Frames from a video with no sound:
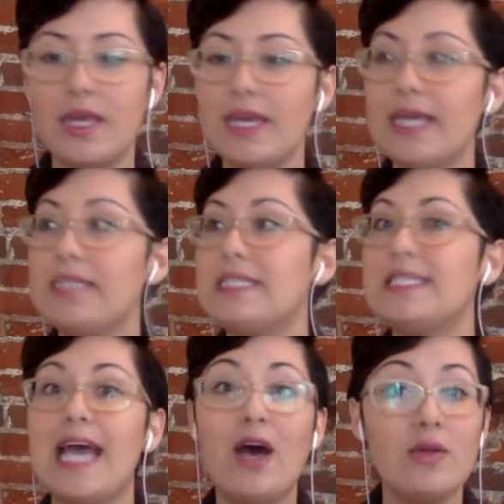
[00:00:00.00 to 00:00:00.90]
it
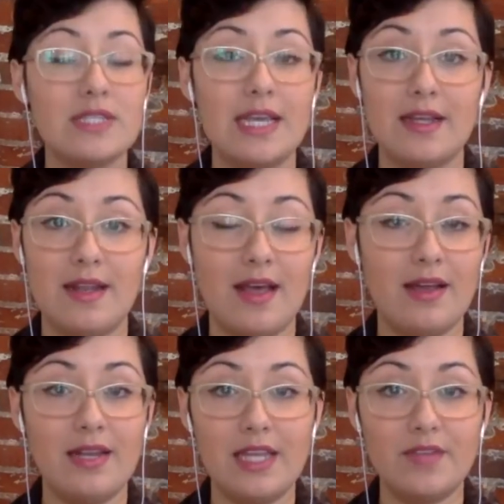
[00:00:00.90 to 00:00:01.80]
sounds like a
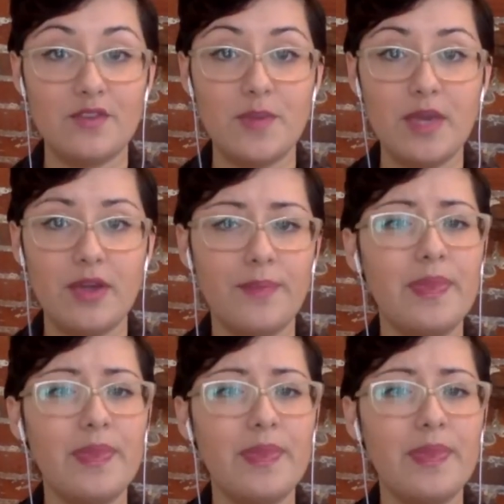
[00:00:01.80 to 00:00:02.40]
non-native speaker.